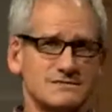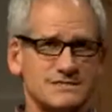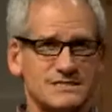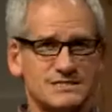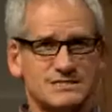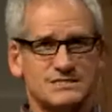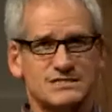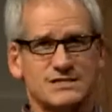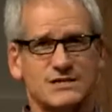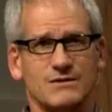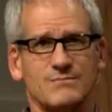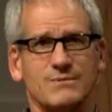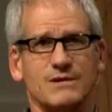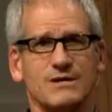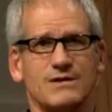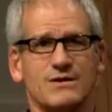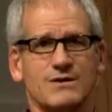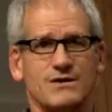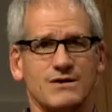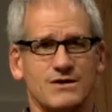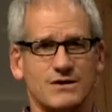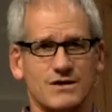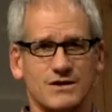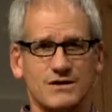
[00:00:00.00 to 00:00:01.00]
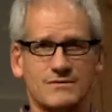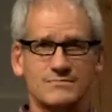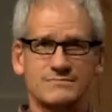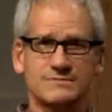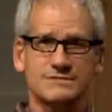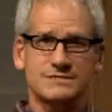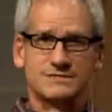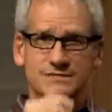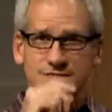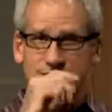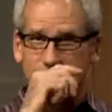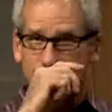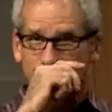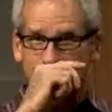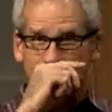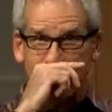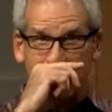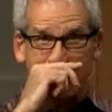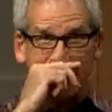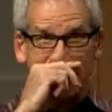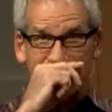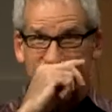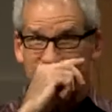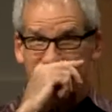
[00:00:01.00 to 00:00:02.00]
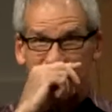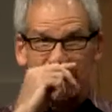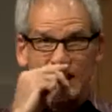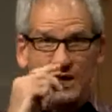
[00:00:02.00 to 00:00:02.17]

itching on my arms, uh,